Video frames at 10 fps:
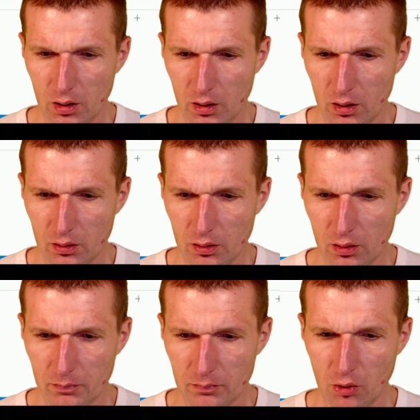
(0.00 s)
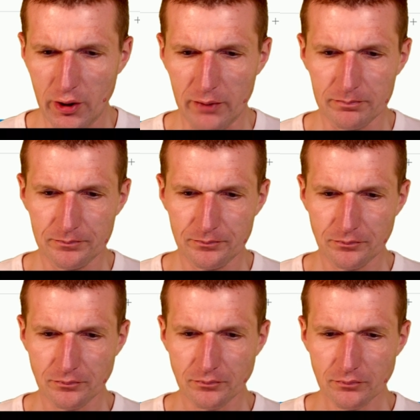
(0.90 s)
And um, okay.
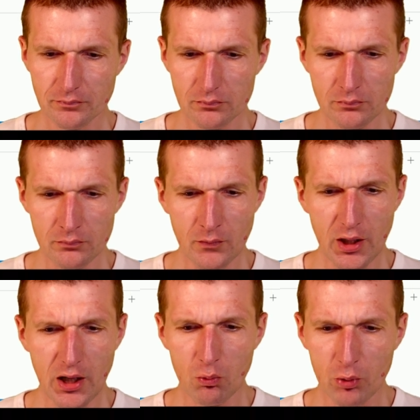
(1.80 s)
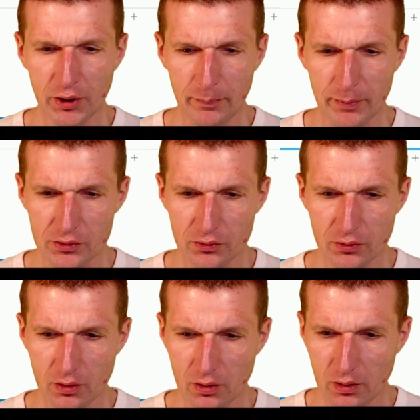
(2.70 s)
Now what
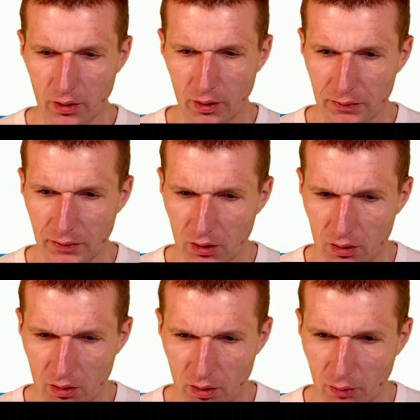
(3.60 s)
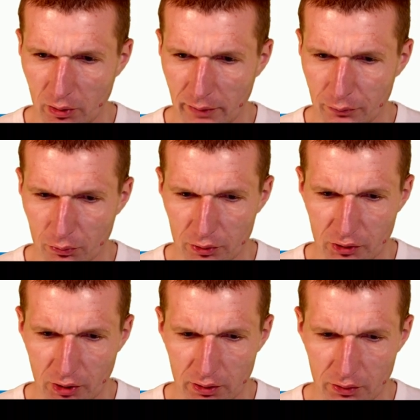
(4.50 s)
happens? I think I will have to
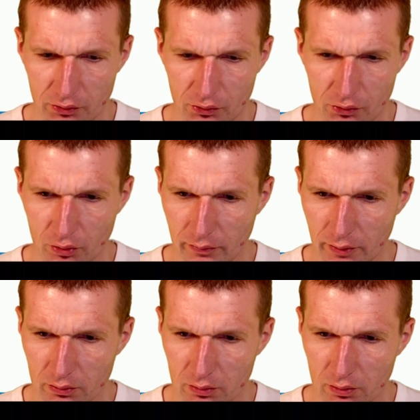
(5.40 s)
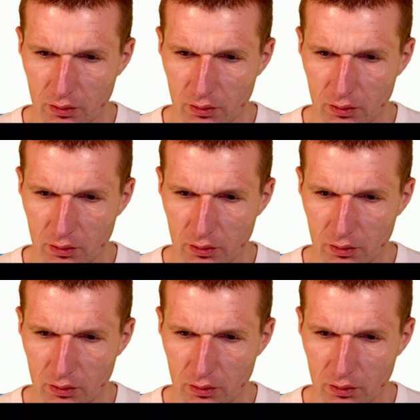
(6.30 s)
restart the server.